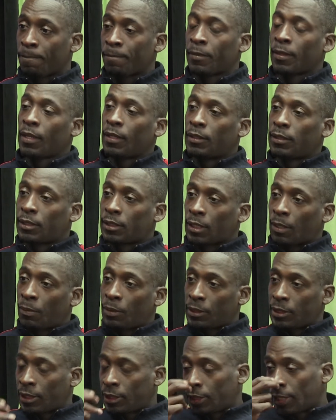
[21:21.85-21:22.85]

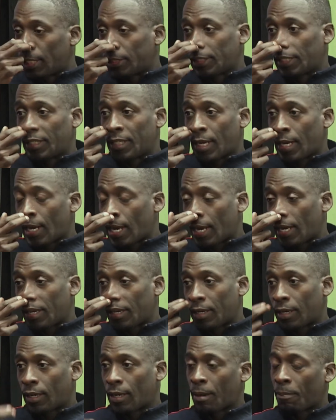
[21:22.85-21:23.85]
someone suggested that I
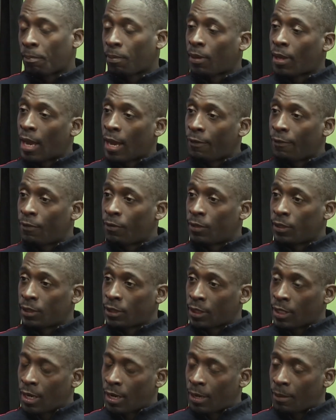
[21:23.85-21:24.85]
apply for a
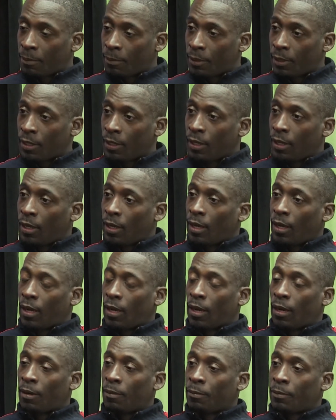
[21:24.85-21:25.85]
job
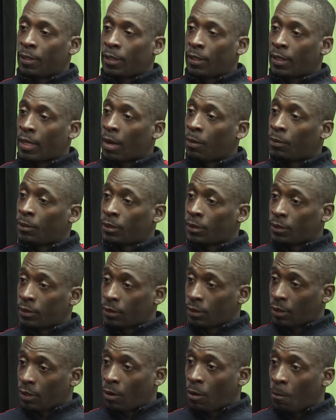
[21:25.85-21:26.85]
that was
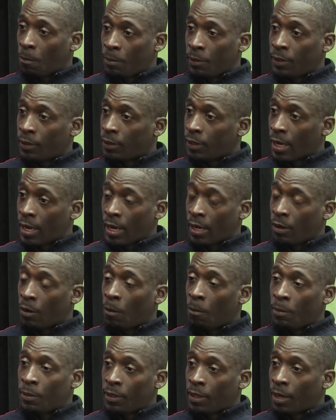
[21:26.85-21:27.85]
open, that had
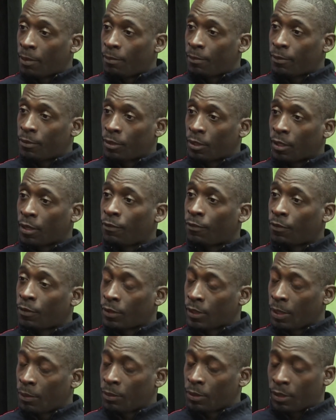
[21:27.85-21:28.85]
opened up.
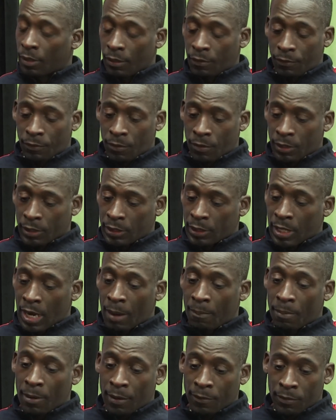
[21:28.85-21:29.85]
They were looking for, this
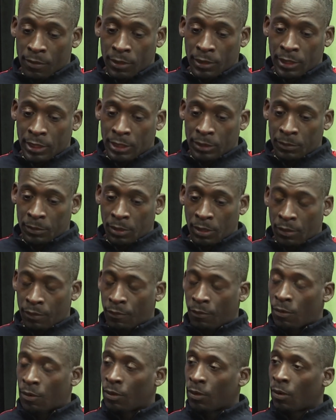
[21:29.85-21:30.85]
nonprofit organization was looking
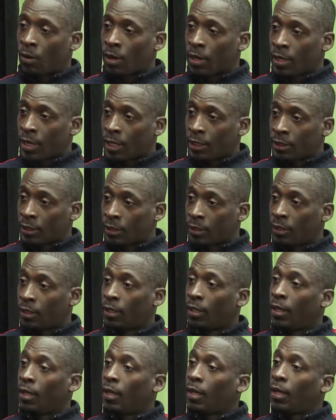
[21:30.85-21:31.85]
for an organizer
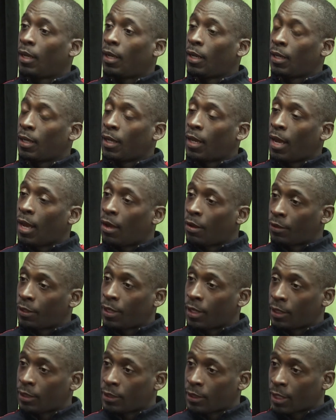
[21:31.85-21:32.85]
in the
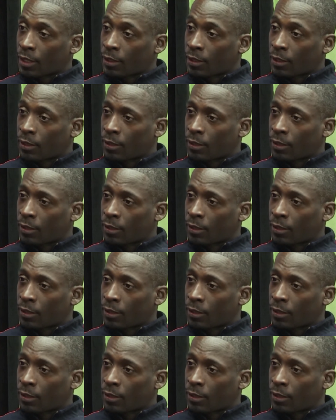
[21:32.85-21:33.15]
healthcare sector.